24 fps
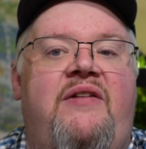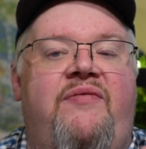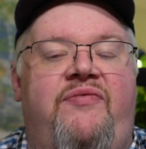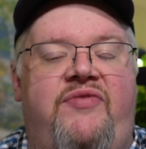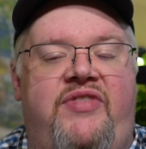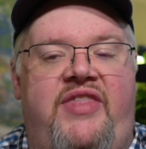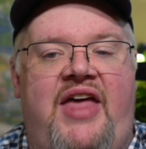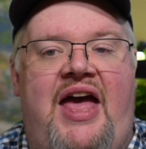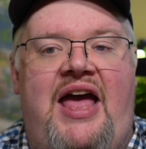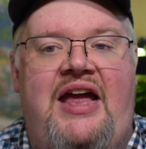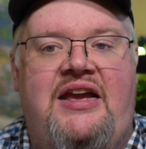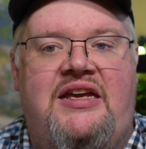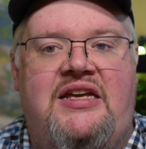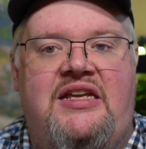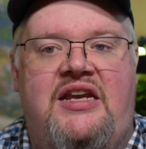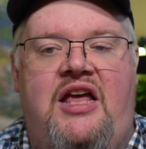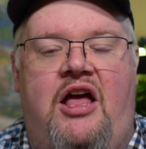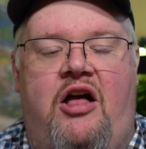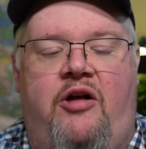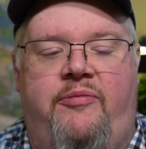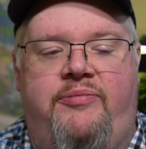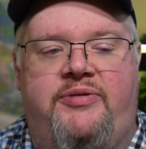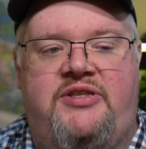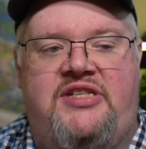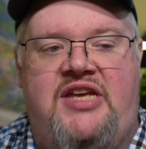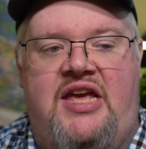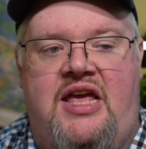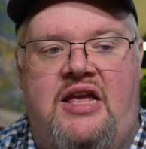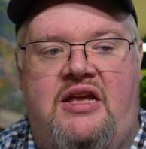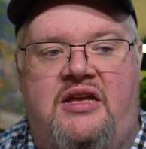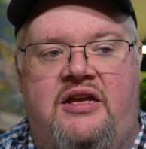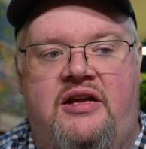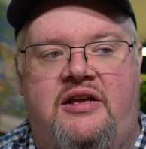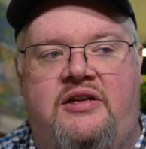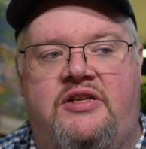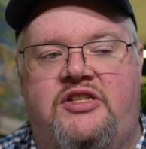that can help
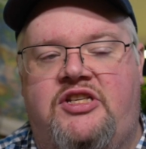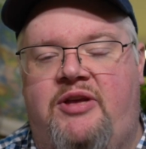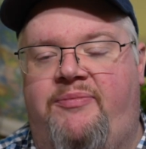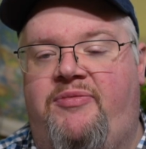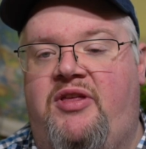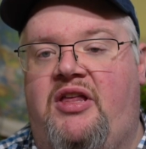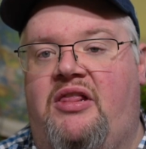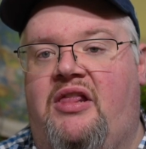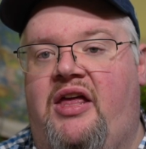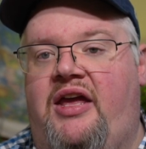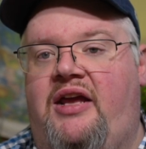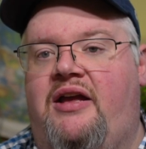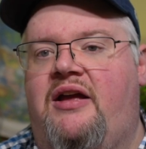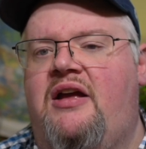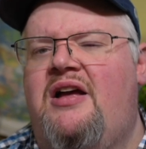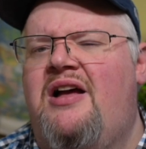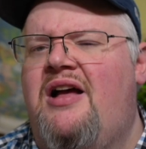take something like